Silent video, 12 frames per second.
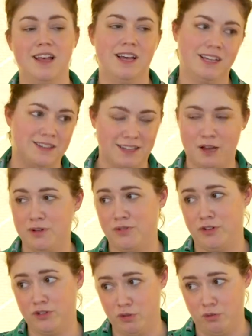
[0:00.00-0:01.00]
And I think that was
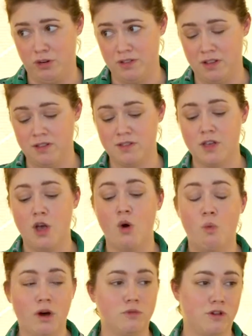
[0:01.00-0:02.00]
for two reasons.
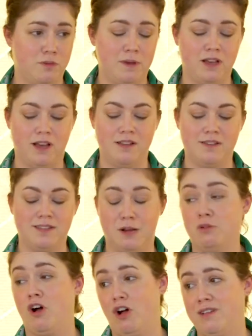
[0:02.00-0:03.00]
One was because they
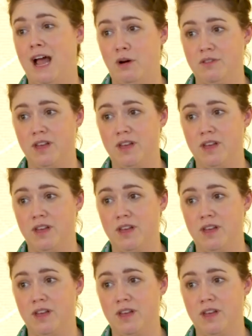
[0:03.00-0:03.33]
were called house